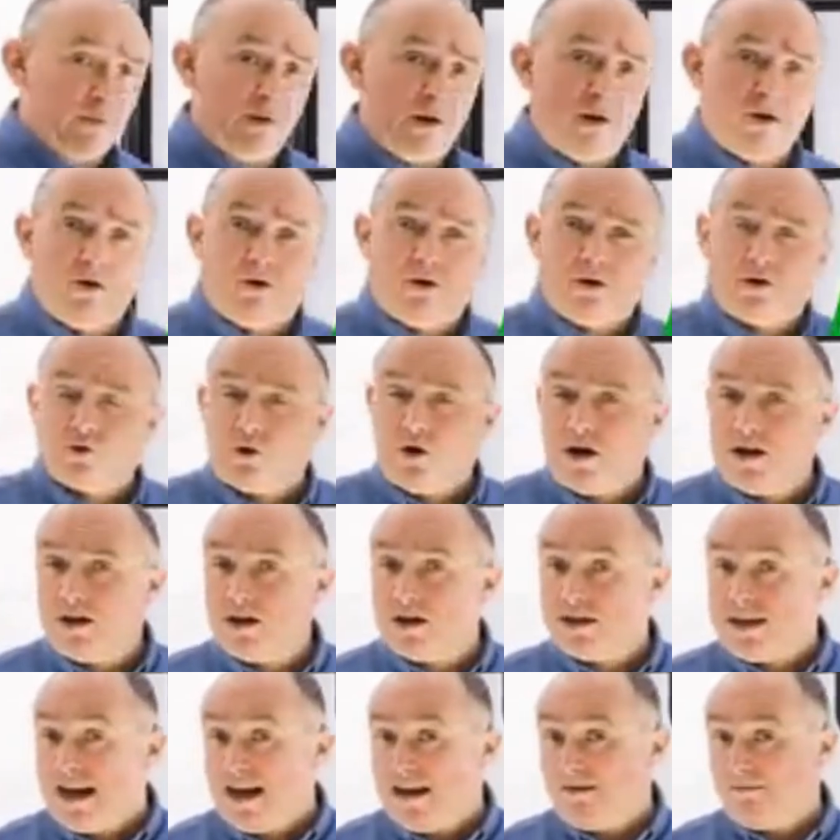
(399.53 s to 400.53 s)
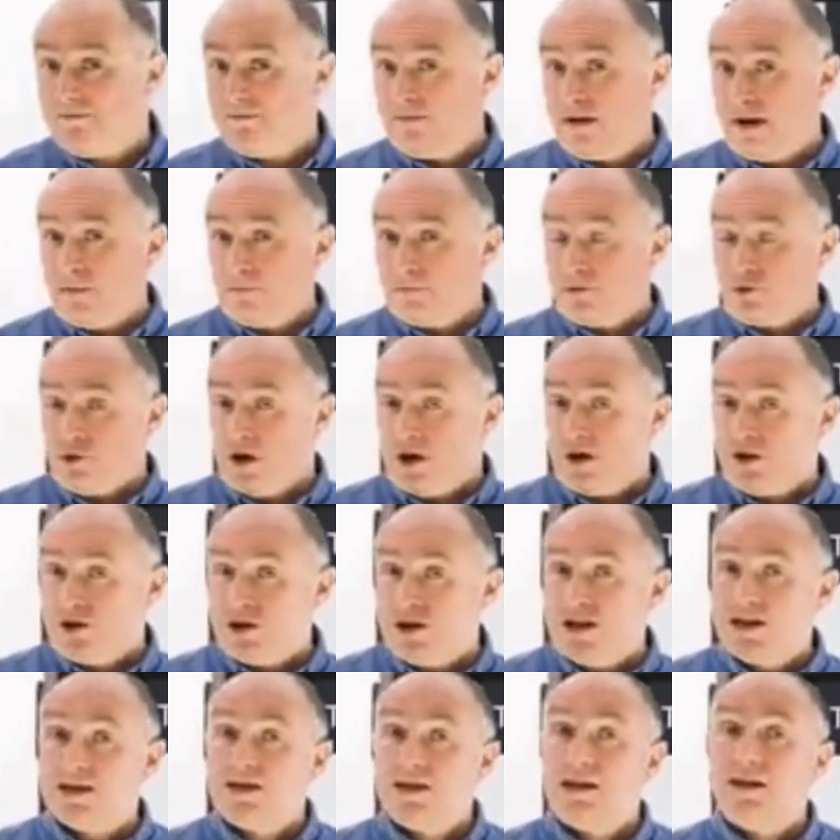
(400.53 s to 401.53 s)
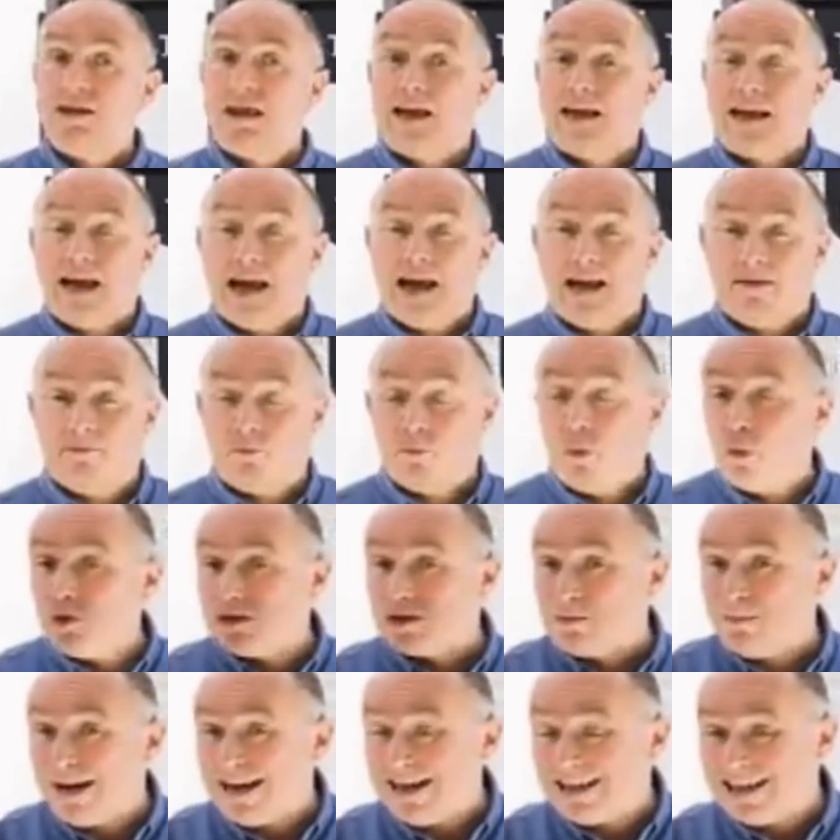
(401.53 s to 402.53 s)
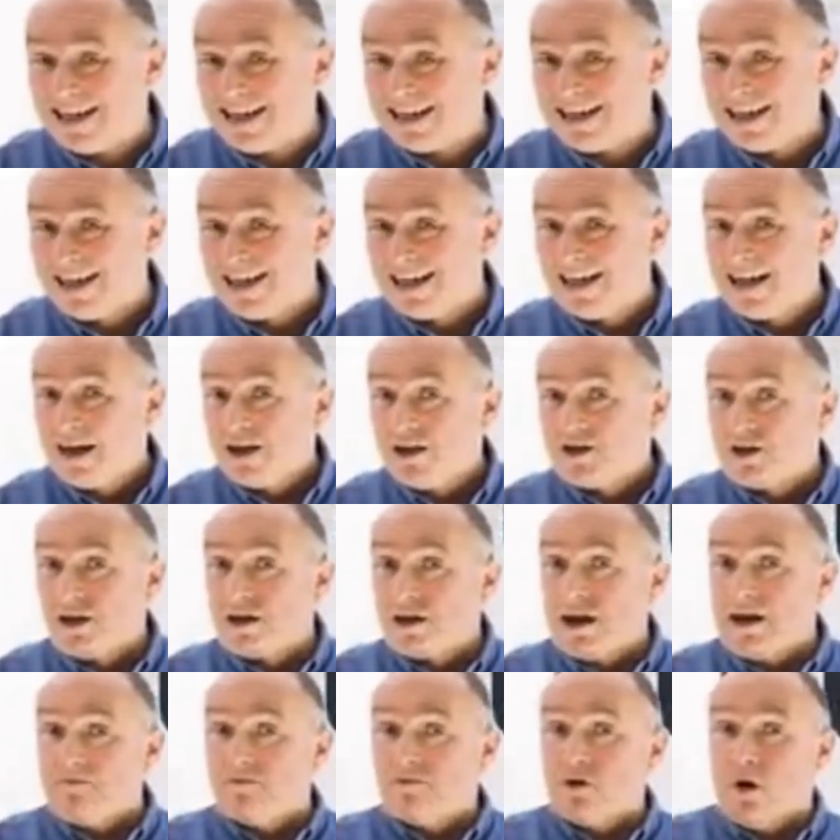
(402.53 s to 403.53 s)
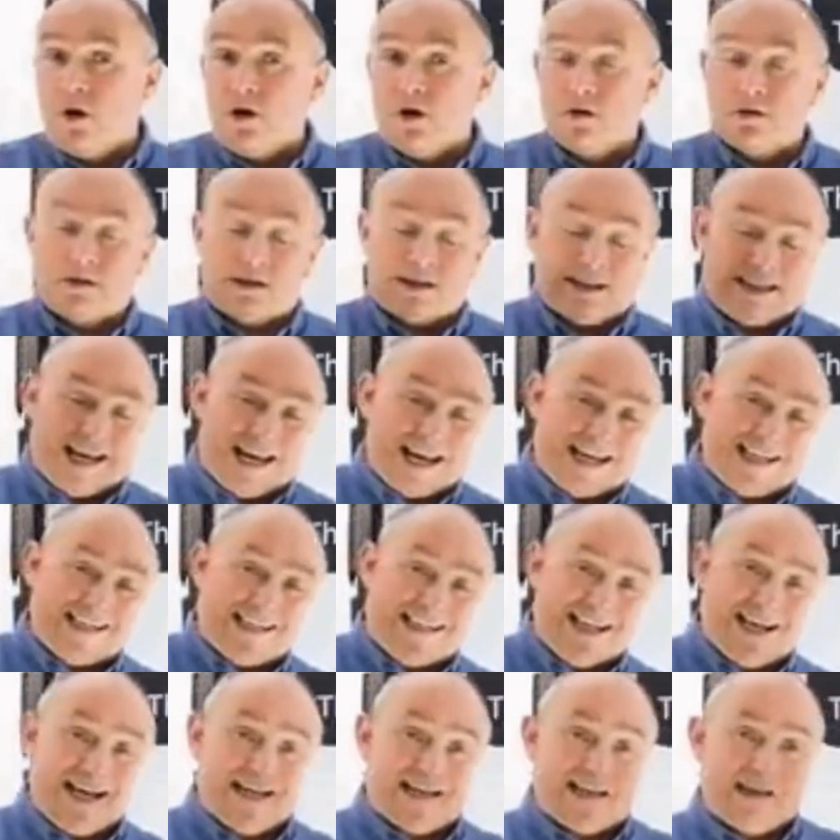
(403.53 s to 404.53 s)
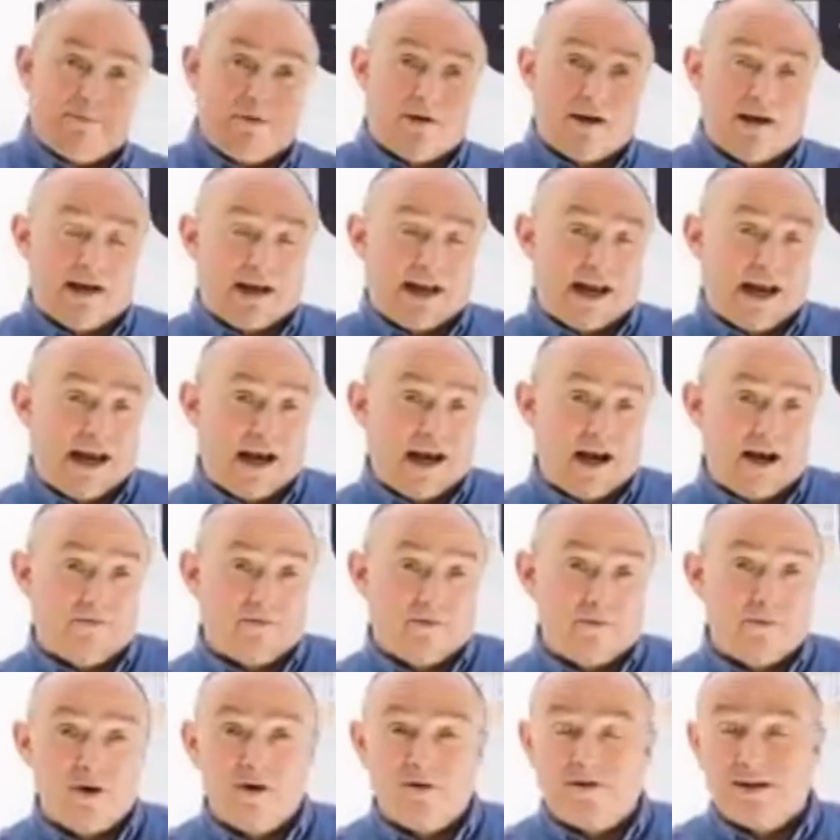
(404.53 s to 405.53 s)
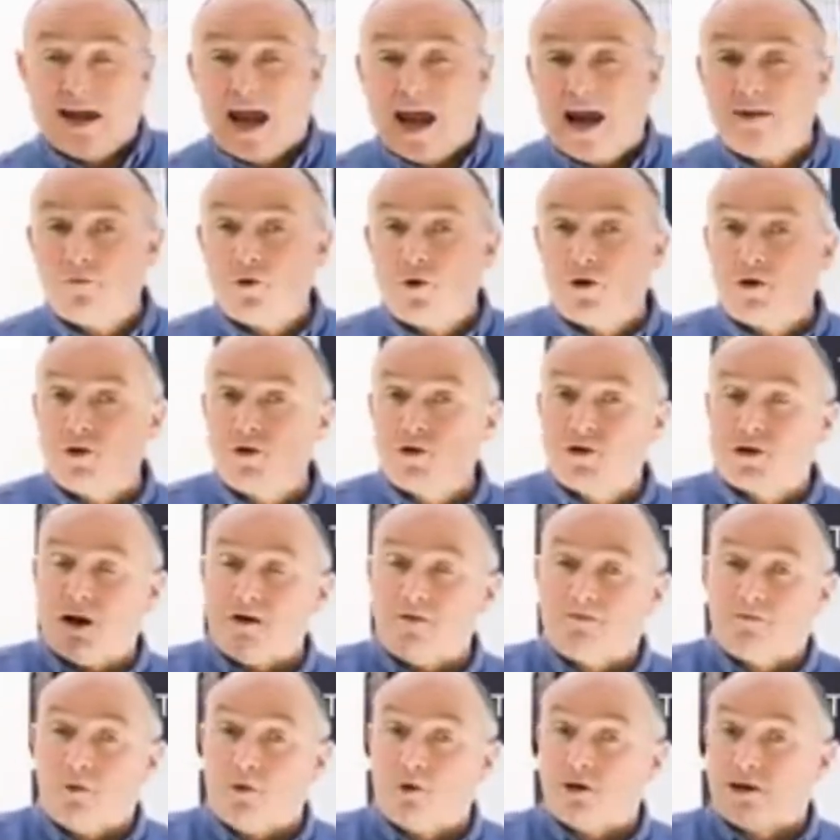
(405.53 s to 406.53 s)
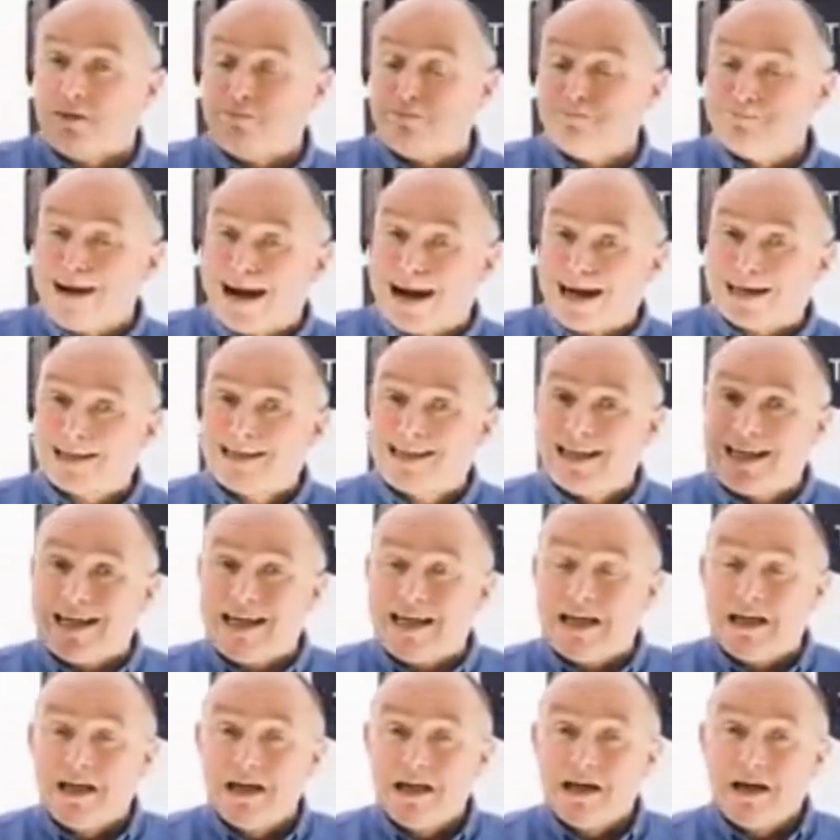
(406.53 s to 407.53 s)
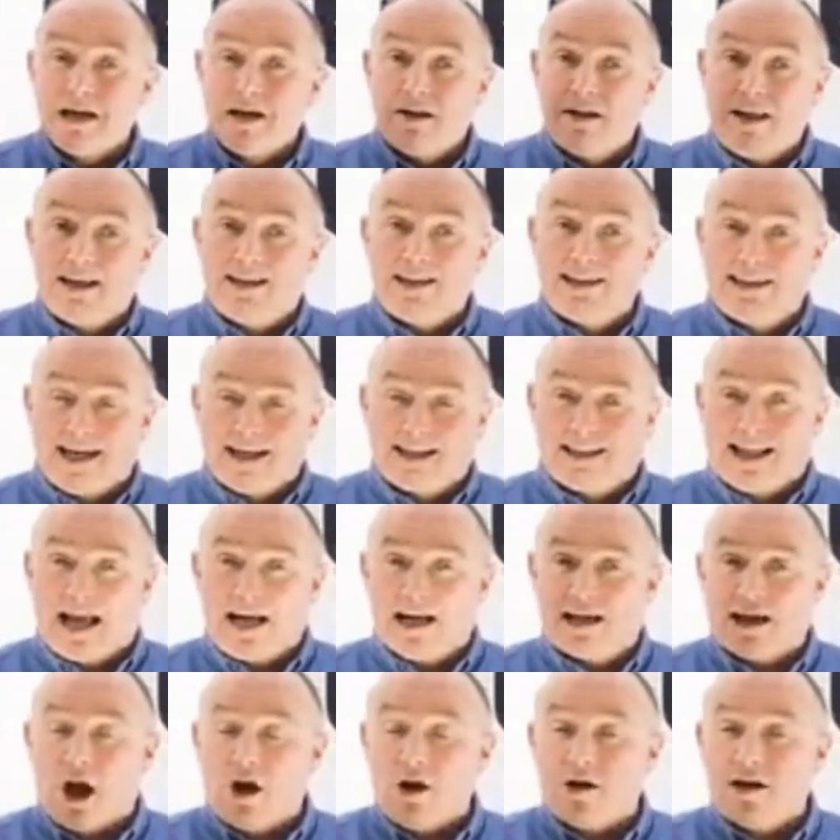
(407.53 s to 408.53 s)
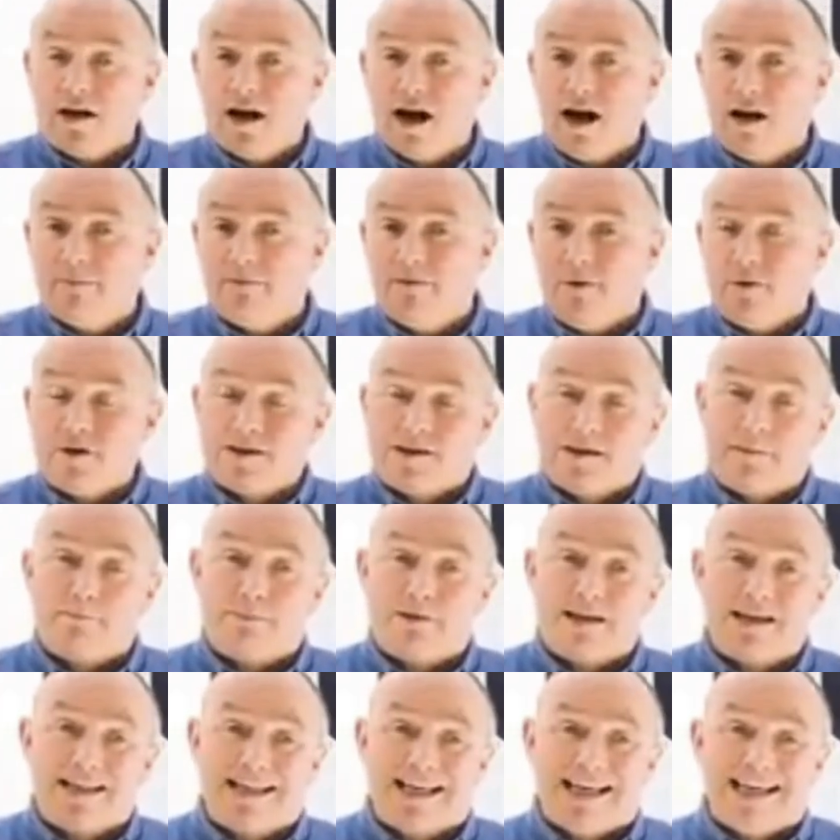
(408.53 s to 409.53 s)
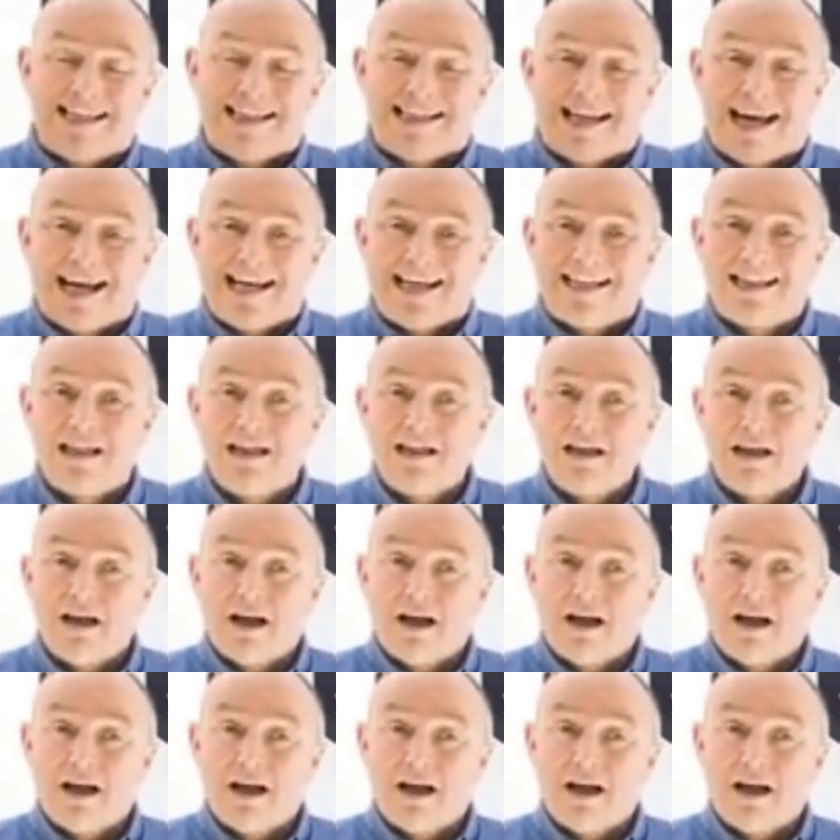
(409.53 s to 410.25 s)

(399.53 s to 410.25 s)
as well. A lot of traders have strategies that they have automated. So they've got stochastics, they might have a moving average and so forth, a MACD. They can get that coded up very simply these days